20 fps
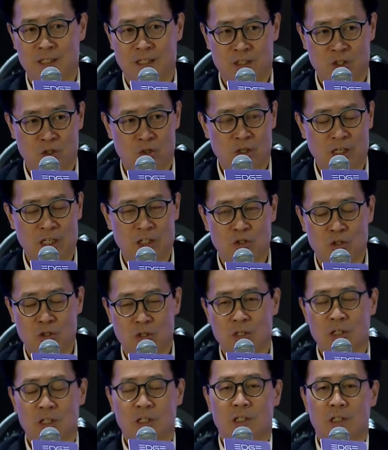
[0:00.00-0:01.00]
For
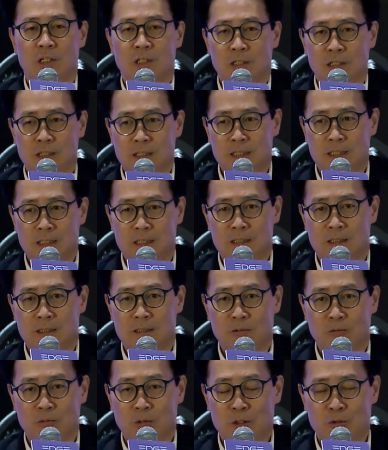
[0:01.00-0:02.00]

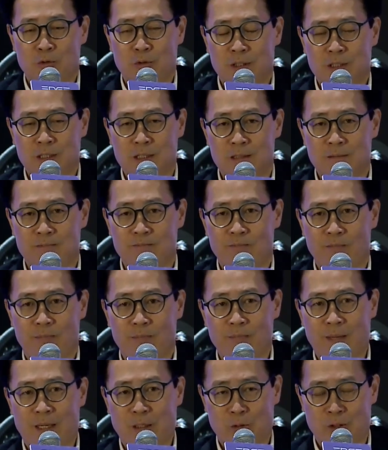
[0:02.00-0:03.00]
decentralized exchange,
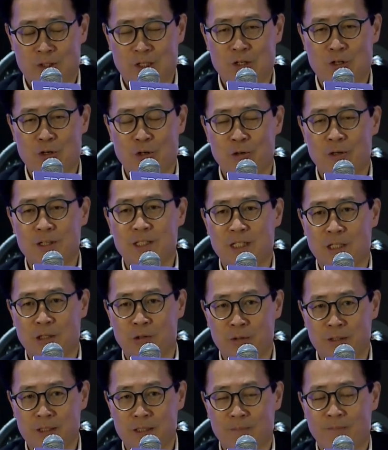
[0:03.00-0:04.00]
however,
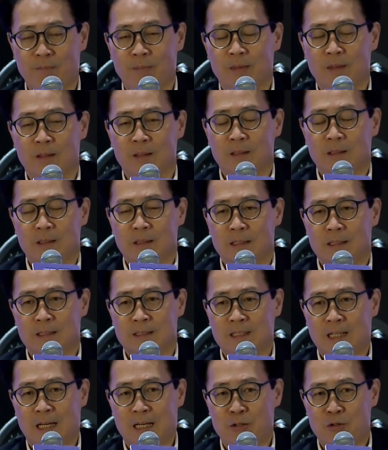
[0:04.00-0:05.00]
I believe that
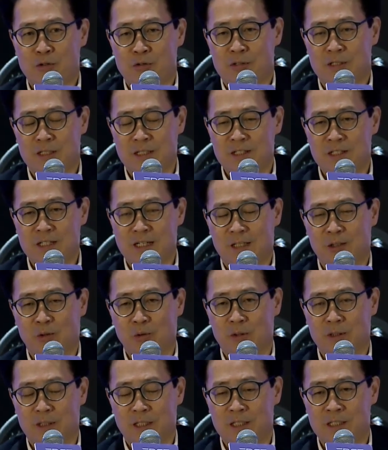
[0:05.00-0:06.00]
for the
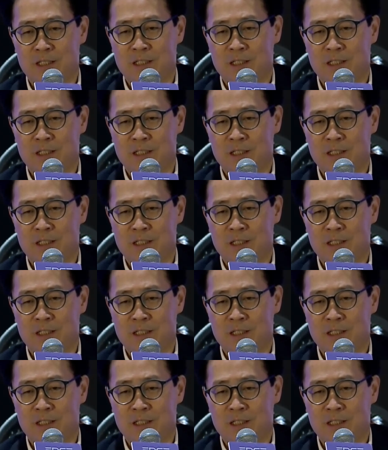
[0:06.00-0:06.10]
US